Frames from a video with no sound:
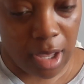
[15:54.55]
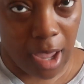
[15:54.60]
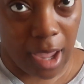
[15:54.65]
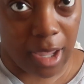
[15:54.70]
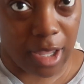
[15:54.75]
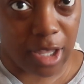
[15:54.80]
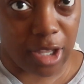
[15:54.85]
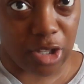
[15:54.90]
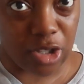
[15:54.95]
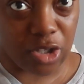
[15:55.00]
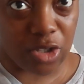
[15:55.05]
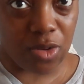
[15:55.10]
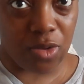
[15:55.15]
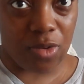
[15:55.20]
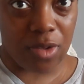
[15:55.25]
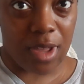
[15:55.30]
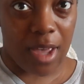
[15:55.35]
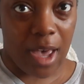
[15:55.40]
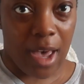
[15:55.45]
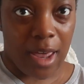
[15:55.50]
I can
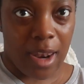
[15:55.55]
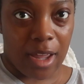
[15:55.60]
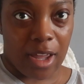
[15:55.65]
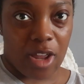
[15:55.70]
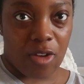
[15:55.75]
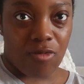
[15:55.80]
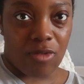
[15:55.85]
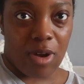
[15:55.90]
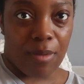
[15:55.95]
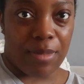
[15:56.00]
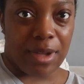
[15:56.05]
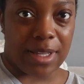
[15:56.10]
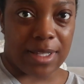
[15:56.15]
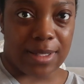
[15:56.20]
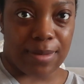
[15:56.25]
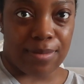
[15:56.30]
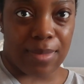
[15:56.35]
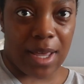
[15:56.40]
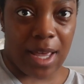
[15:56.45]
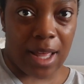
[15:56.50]
do that. I can rub
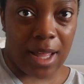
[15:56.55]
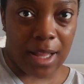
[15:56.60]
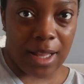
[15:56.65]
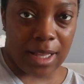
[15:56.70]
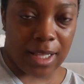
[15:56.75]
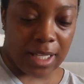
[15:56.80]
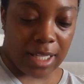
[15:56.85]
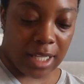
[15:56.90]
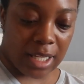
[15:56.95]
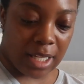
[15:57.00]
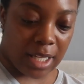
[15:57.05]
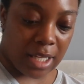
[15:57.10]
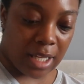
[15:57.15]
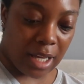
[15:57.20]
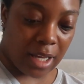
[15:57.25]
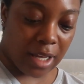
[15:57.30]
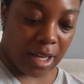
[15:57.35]
his belly.